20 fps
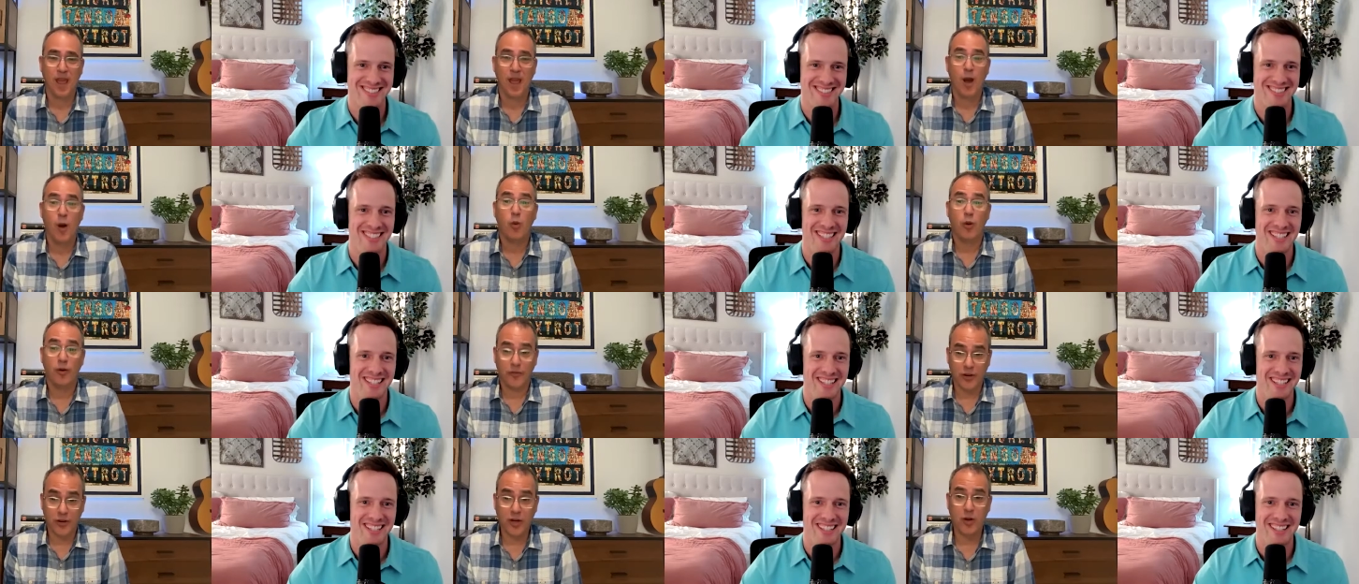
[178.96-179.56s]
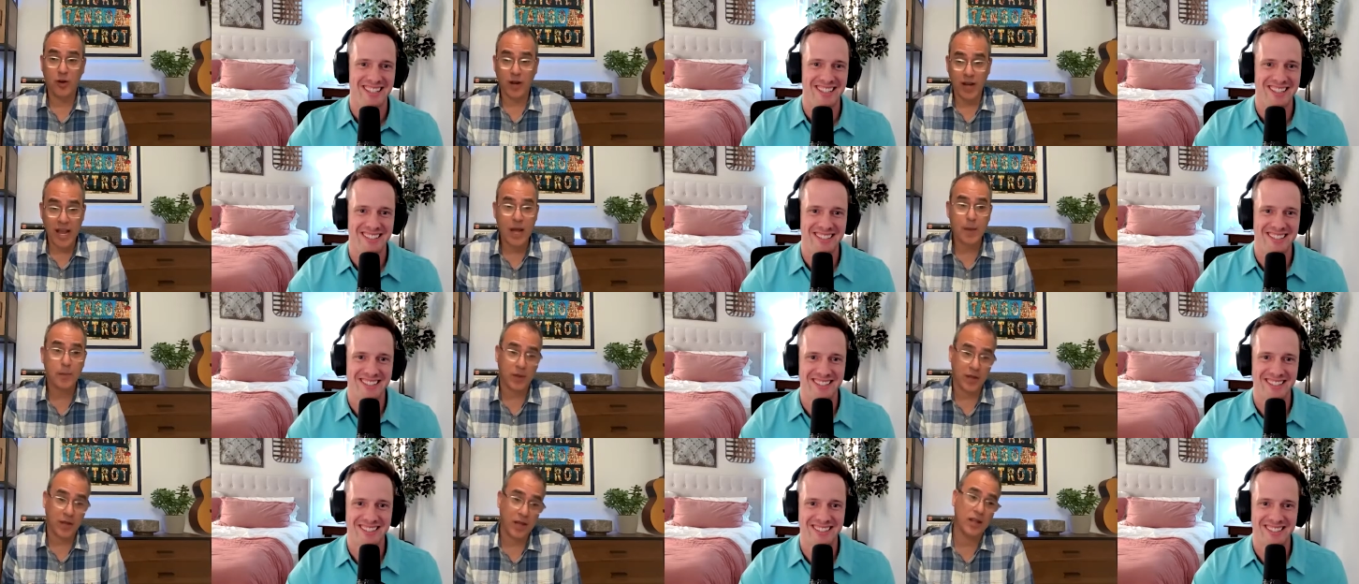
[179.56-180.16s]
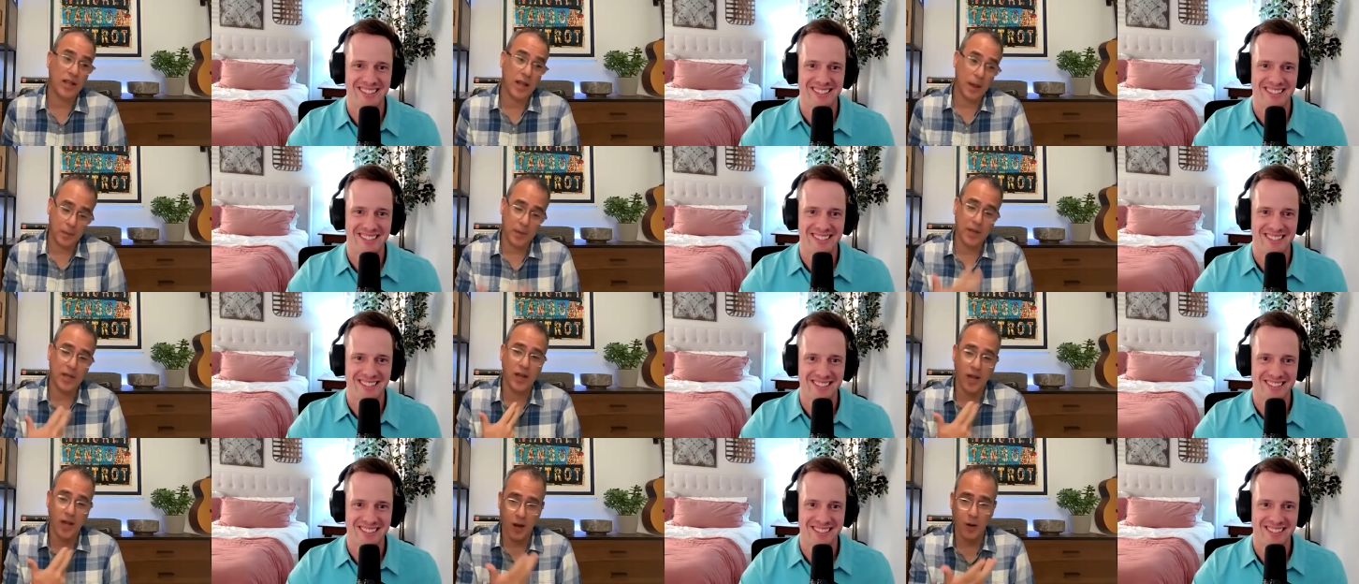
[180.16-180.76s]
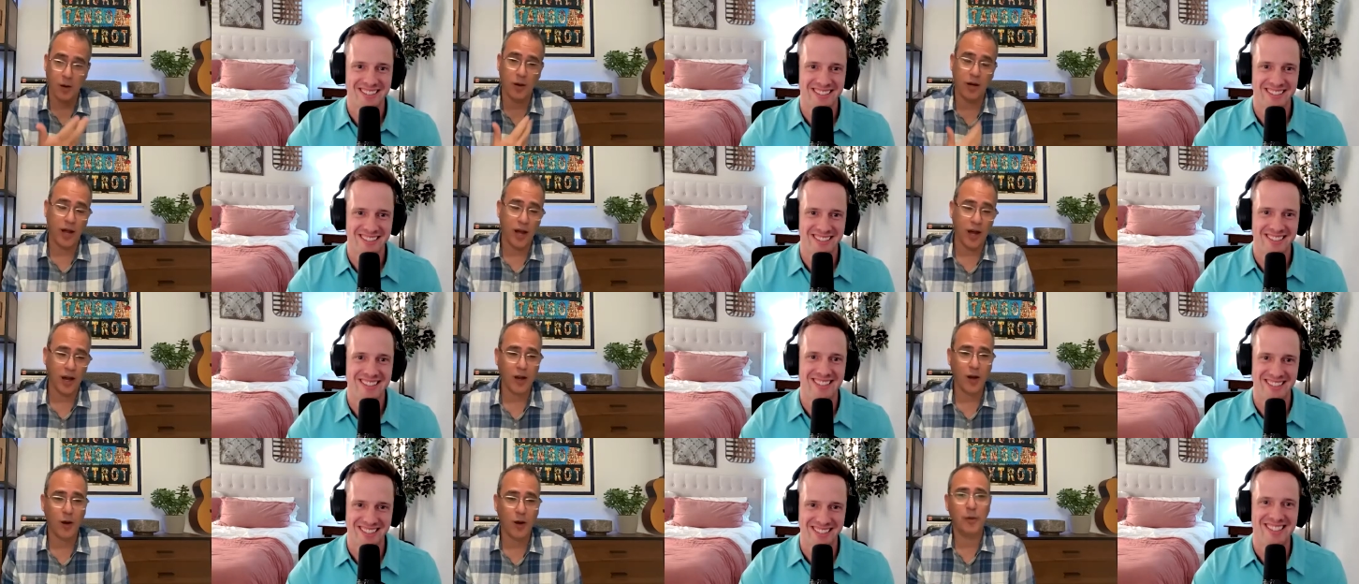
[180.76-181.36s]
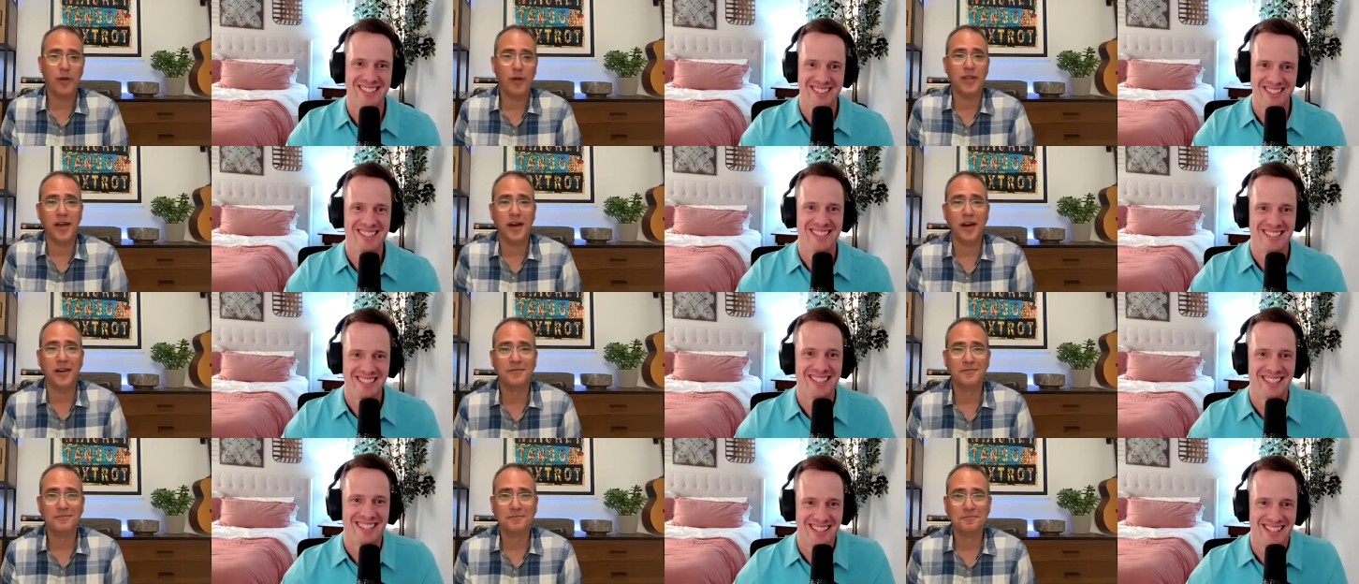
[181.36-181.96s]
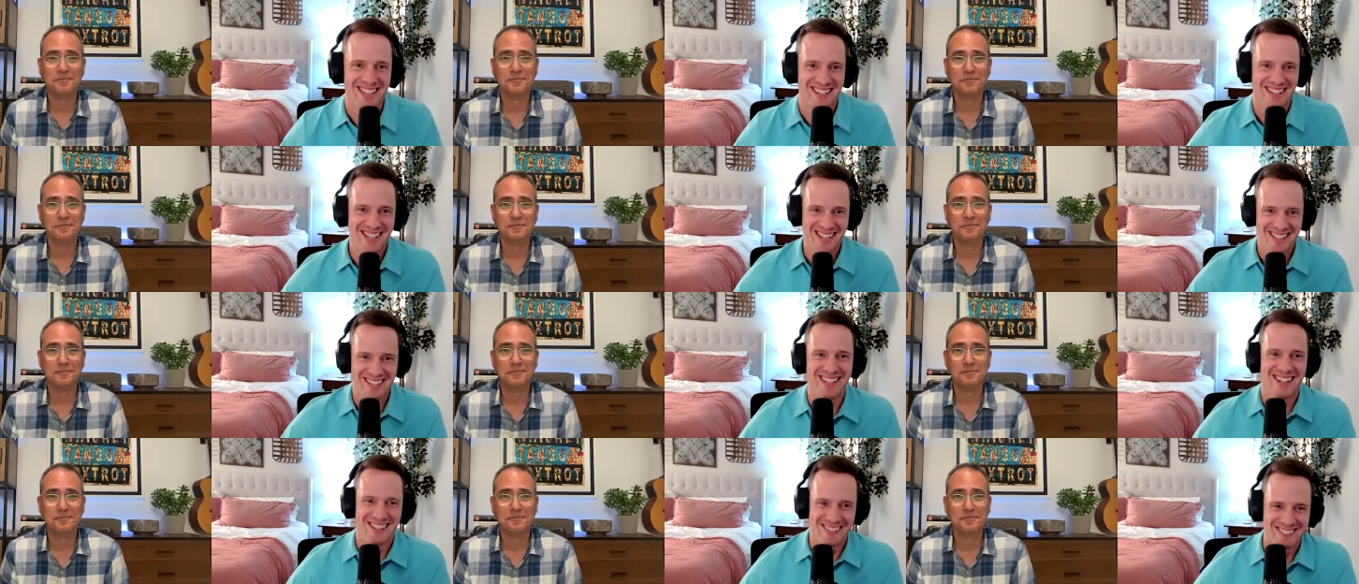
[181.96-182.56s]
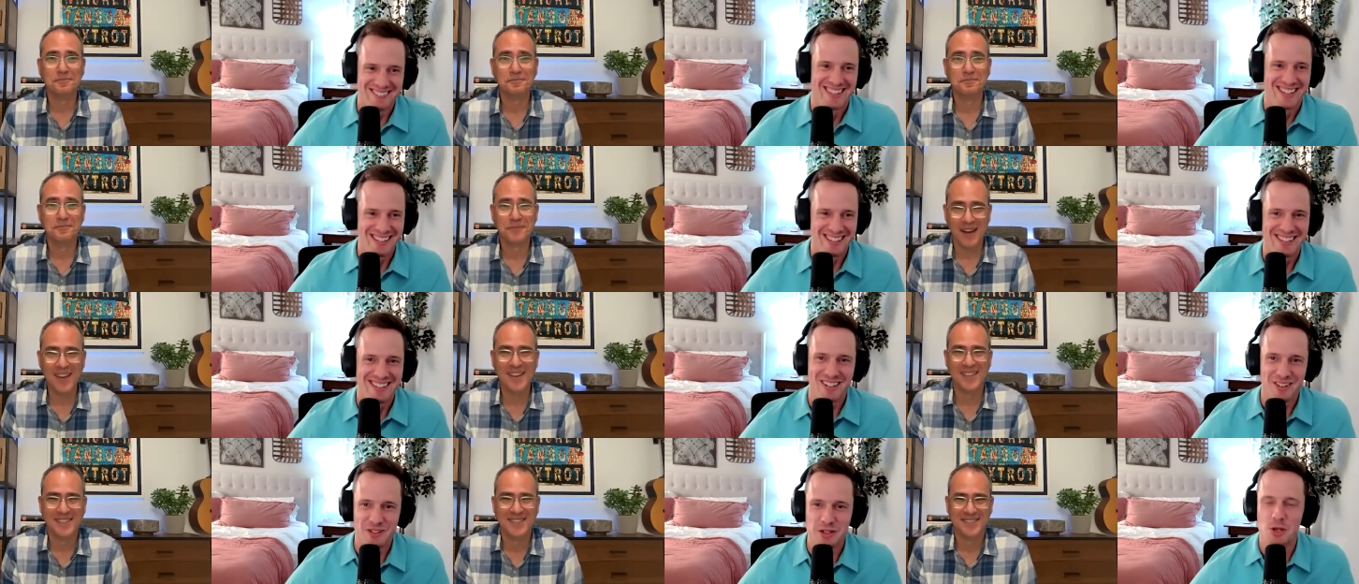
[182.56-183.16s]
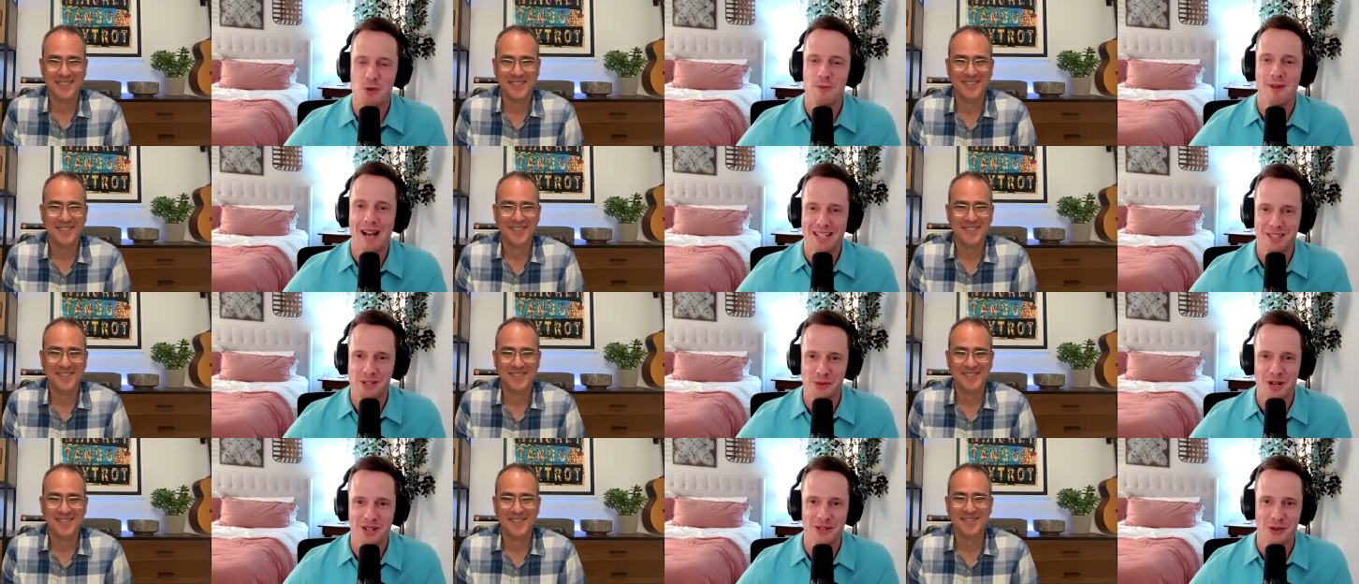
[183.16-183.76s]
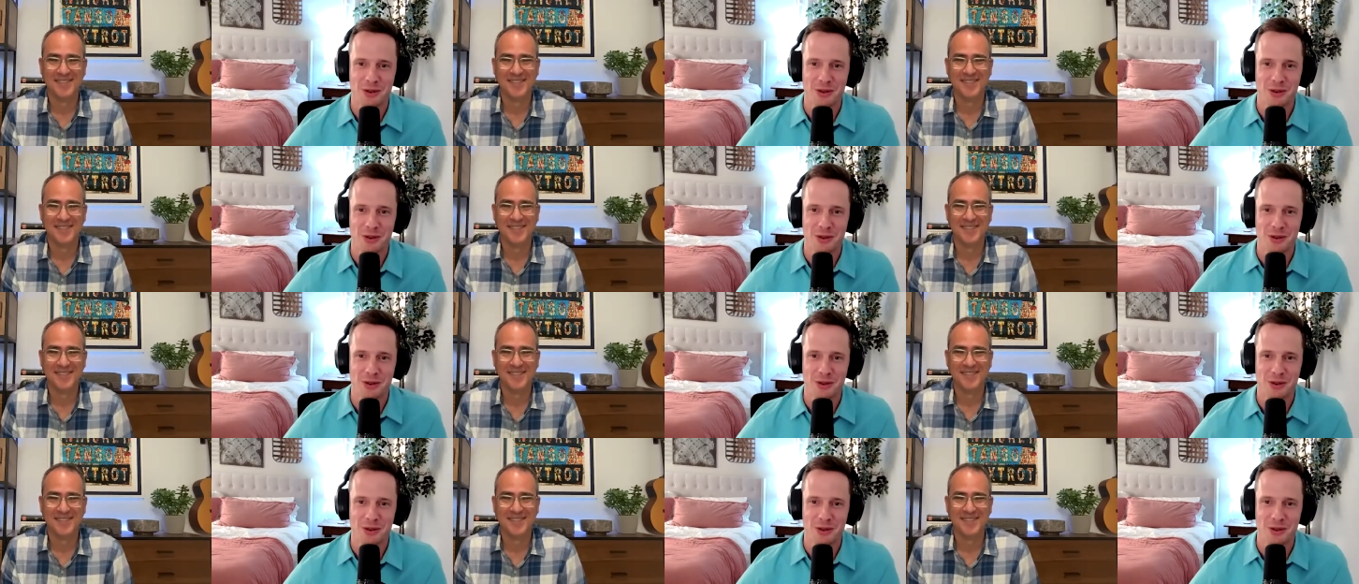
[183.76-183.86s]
Speaker 1: Well, if you're going to Ample Hill, let me know. I'll go with you.
Speaker 2: There you go. There you go. Two Matts, one